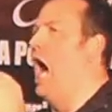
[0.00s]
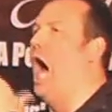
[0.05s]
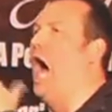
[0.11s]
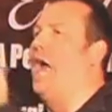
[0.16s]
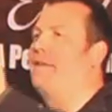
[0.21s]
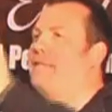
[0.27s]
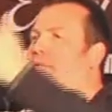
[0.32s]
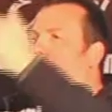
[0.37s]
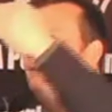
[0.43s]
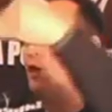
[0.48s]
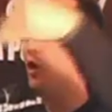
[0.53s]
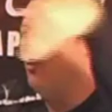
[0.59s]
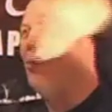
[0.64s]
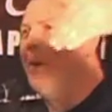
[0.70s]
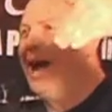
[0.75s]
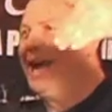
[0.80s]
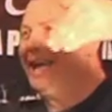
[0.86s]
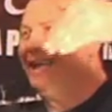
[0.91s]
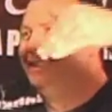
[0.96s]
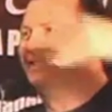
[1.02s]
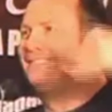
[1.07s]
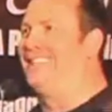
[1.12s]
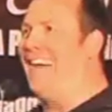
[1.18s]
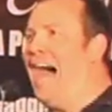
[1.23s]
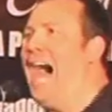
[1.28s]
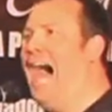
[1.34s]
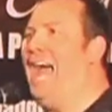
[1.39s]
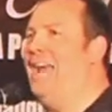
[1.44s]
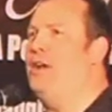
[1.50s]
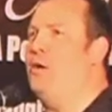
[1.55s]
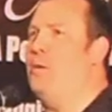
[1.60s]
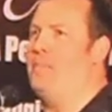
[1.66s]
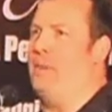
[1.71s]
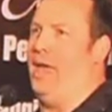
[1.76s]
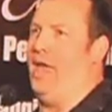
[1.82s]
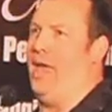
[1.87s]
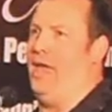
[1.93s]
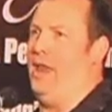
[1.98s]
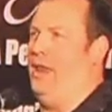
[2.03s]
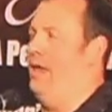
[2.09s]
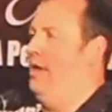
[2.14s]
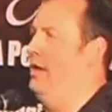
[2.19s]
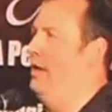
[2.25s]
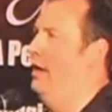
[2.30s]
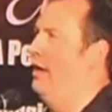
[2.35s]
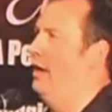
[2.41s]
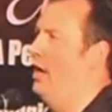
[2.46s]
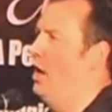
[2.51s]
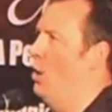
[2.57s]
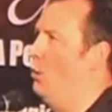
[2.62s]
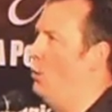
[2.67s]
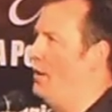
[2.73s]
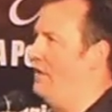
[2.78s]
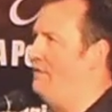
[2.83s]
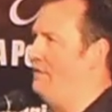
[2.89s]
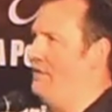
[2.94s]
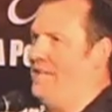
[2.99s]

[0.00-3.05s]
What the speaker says: I fill my entire bed with